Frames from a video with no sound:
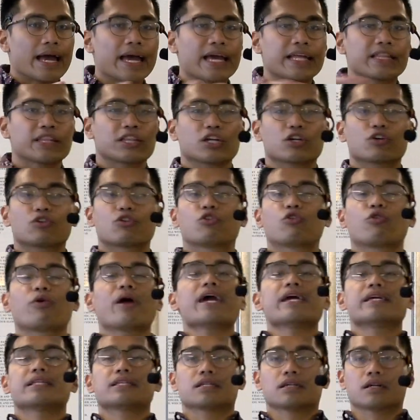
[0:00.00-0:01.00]
in the
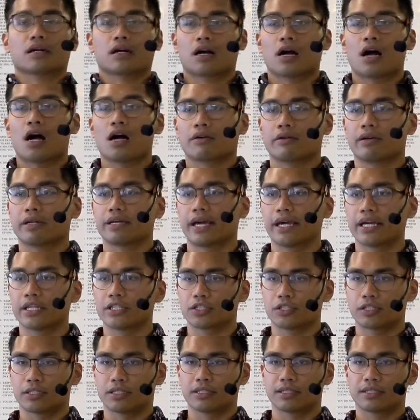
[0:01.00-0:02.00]
great
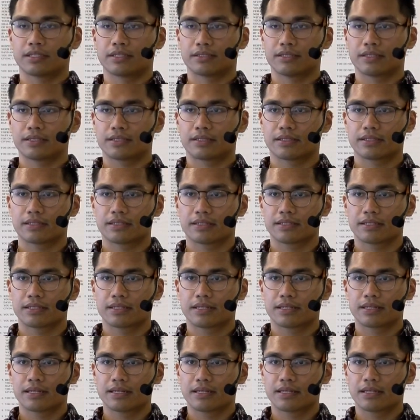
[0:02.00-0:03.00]
congregation.
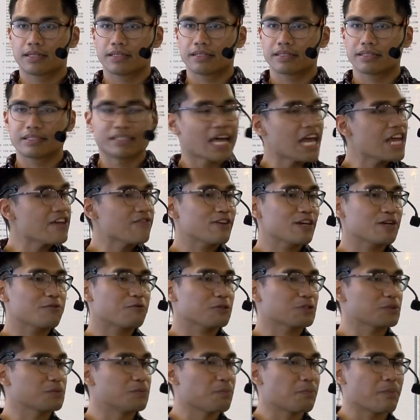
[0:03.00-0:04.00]
David
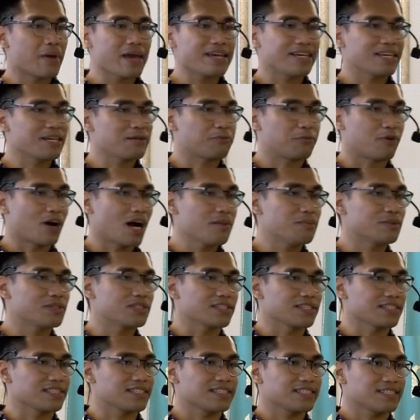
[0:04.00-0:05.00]
was making
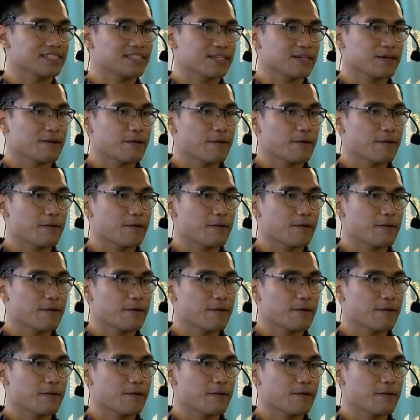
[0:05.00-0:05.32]
promises.